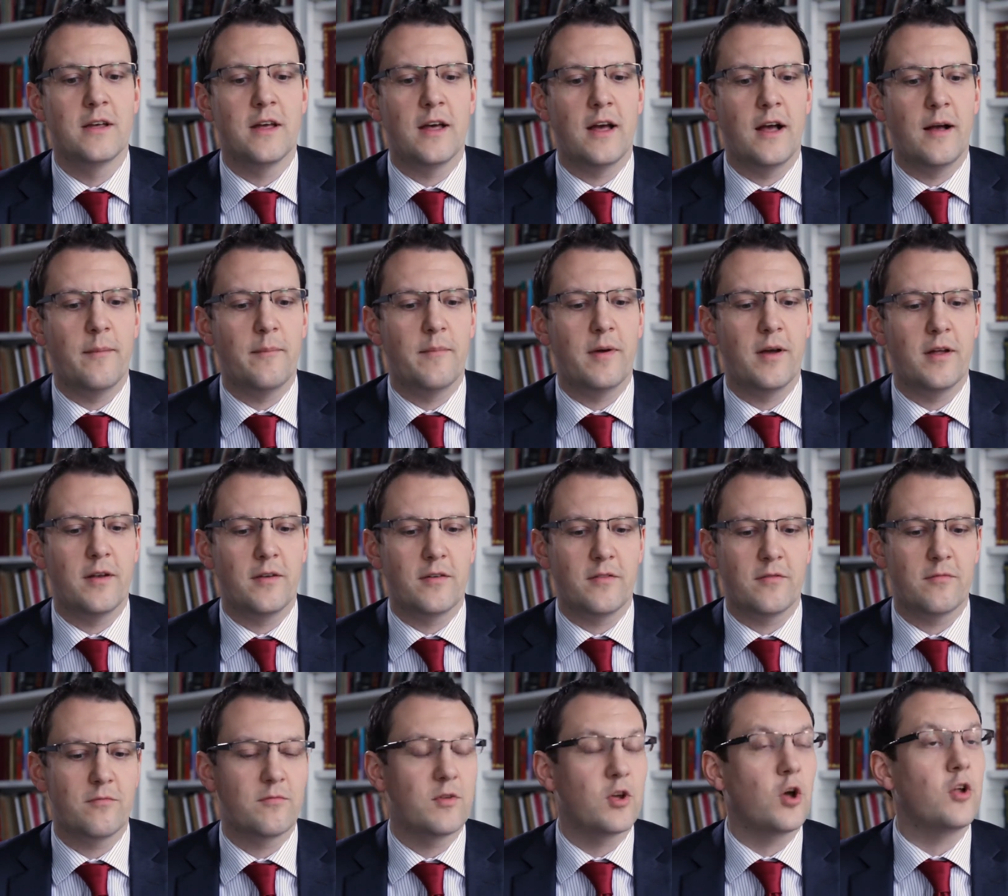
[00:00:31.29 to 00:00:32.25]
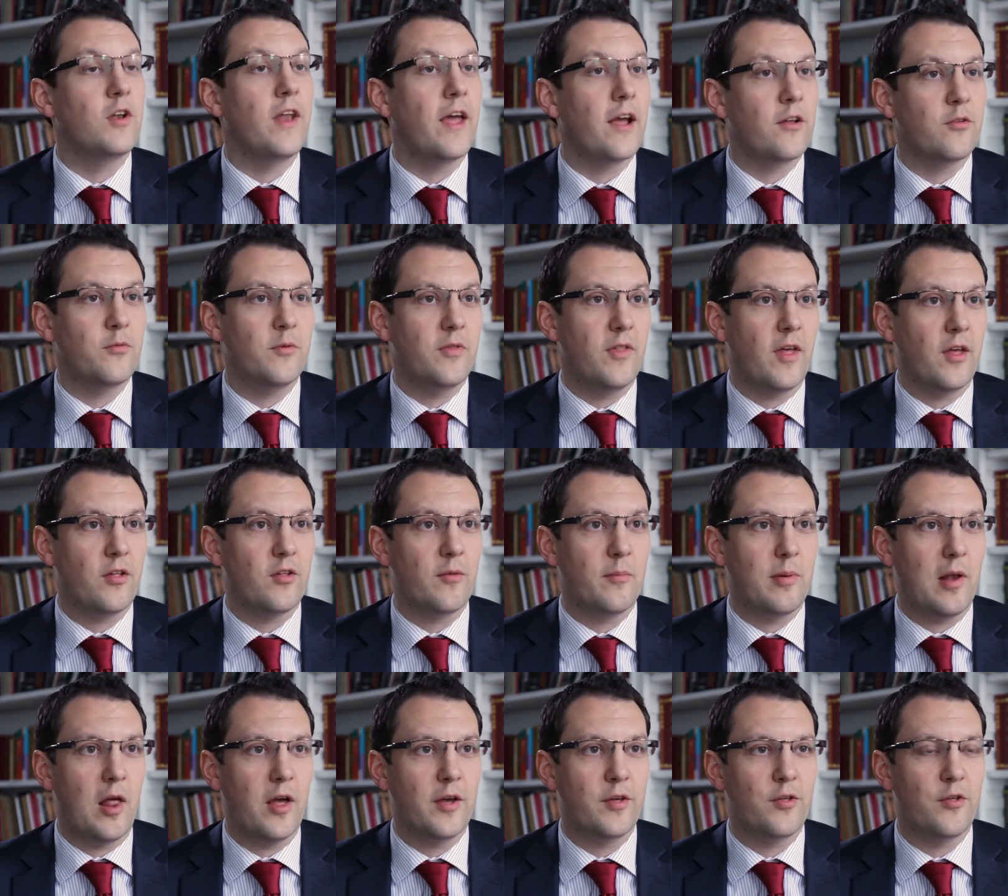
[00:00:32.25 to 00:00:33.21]
and connect with their
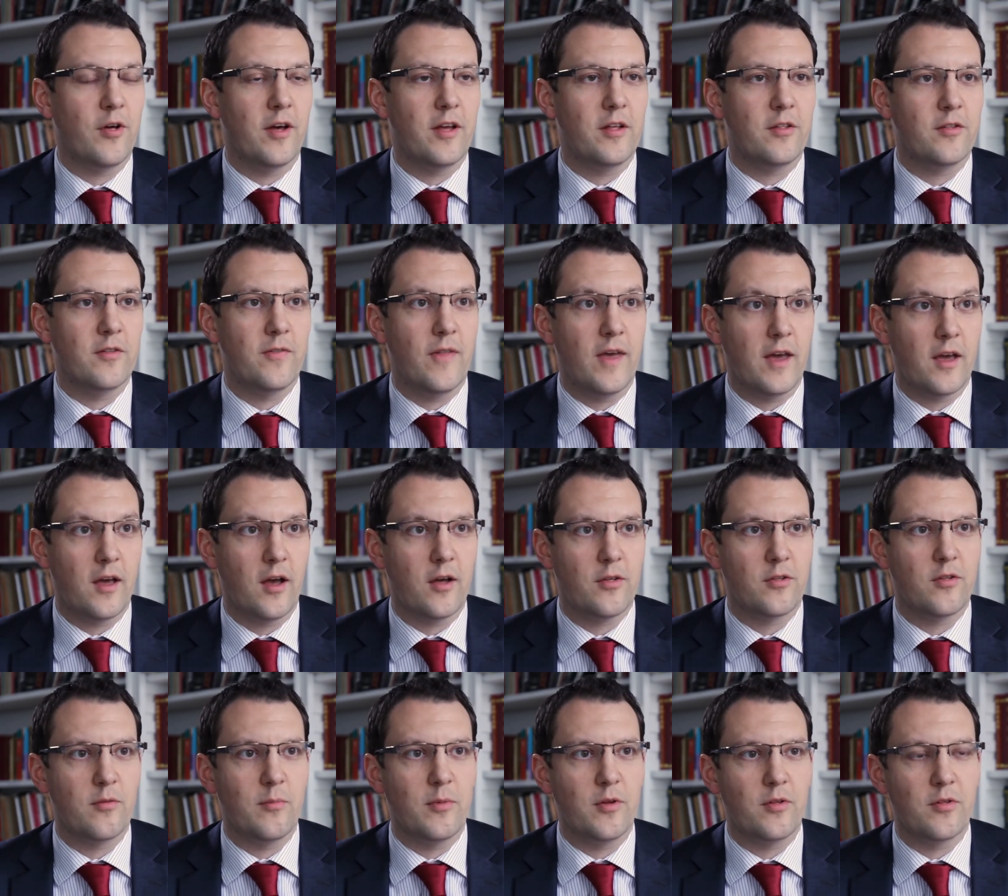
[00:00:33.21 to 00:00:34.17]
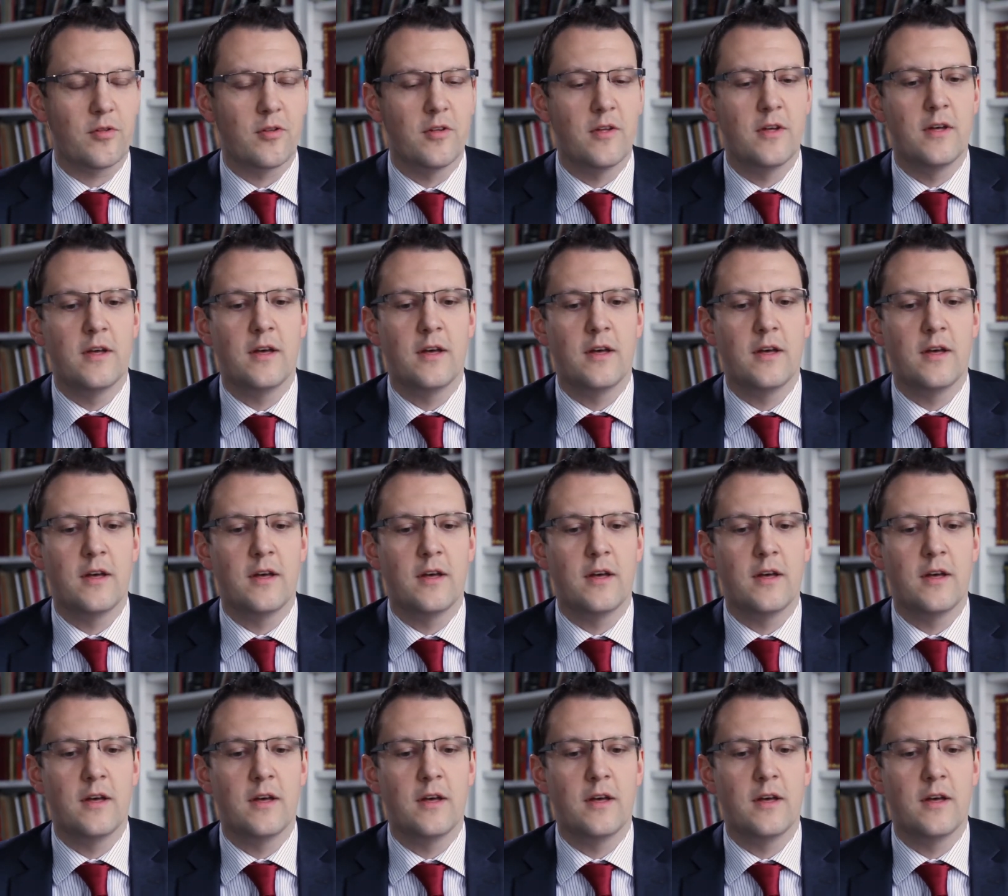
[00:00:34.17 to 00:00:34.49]
supply chains and their customers.